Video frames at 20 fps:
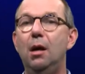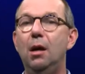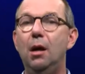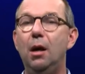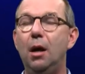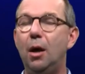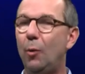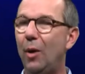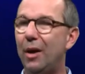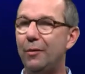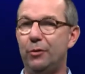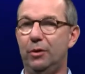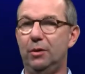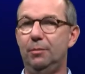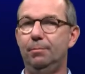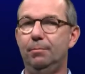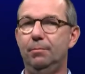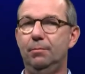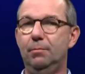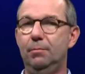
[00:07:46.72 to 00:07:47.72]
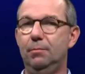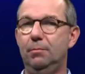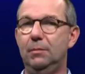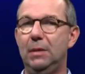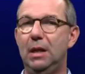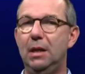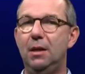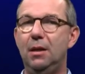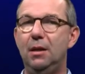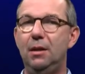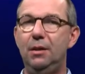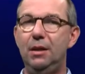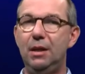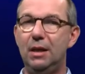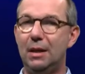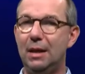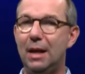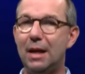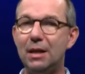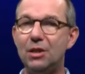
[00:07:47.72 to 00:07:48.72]
However, the
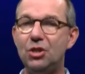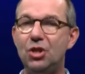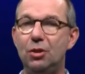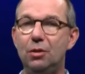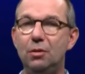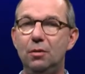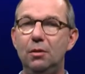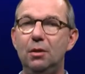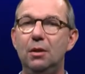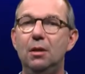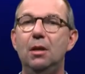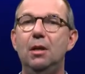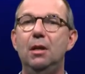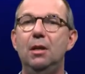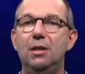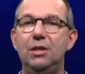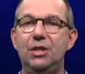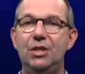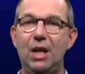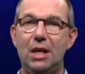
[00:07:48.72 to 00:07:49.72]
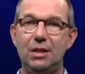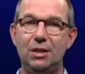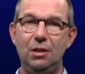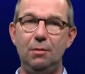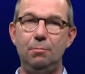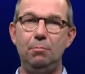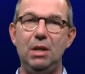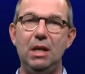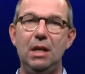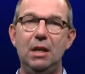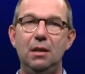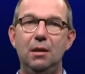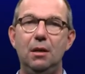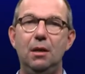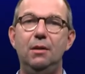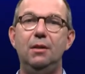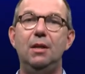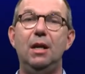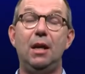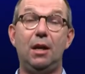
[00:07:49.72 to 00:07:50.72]
analogy doesn't mean
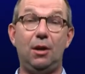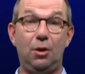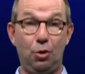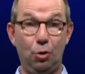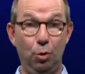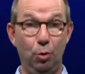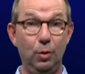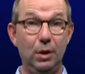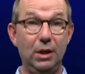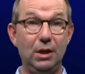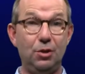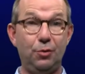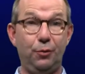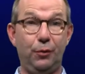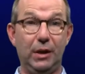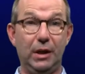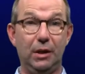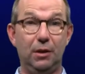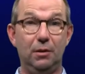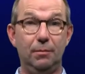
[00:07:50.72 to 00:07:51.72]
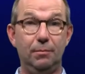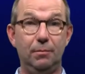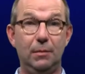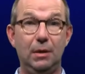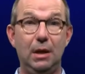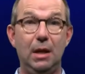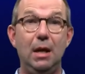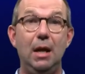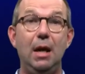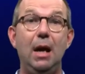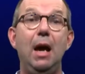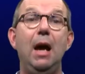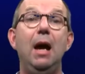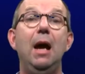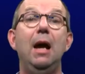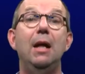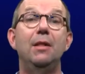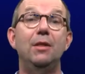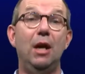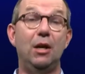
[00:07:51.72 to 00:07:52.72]
that a cooling sphere
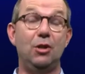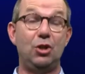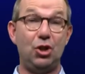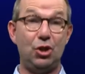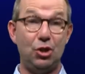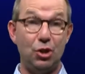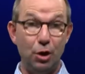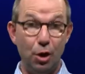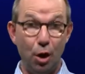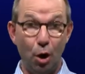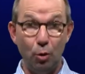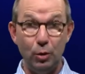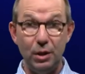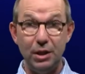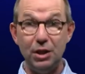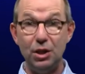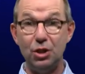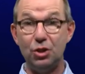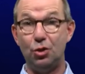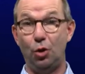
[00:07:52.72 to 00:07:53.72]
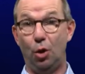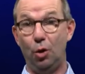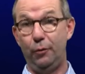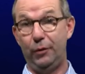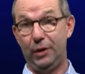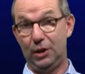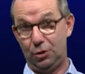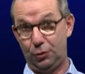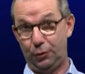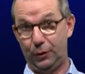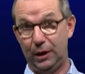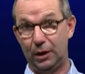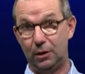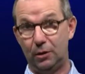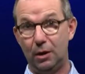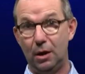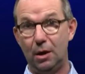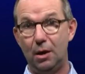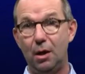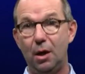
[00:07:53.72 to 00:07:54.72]
and a slowly dissolving sphere
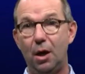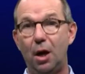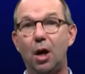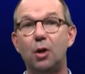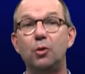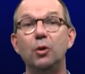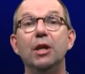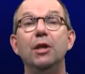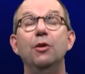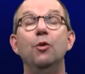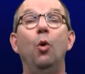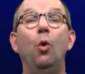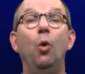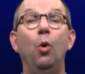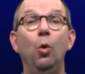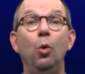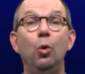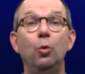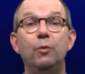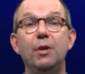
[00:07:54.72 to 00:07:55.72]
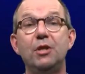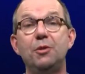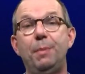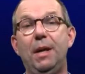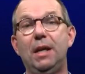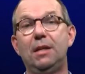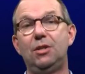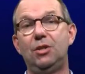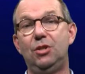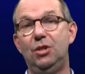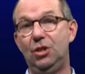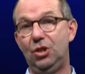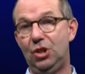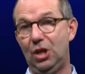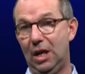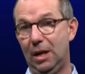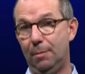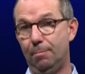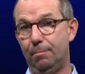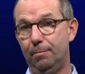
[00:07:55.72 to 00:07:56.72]
are in all respects the
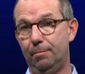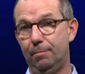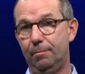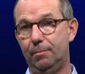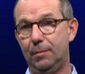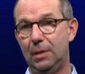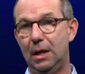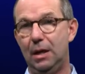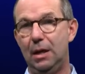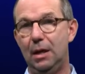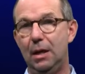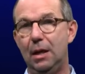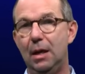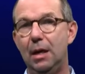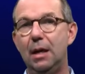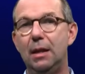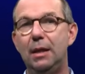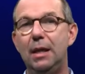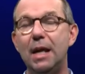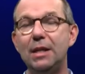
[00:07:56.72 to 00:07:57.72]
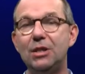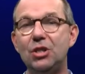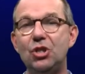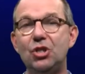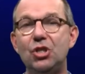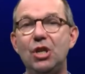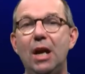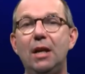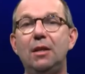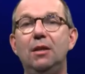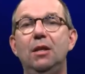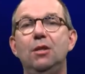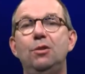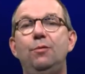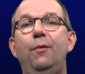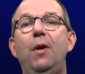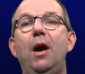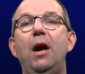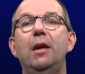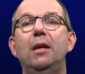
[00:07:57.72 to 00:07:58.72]
same. Let's check this
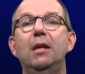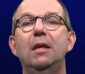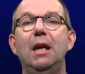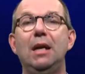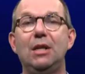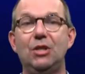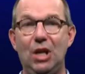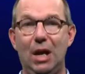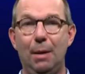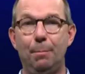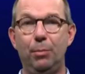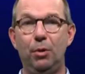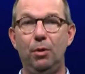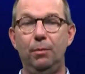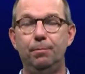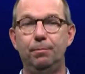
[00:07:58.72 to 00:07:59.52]
via an example.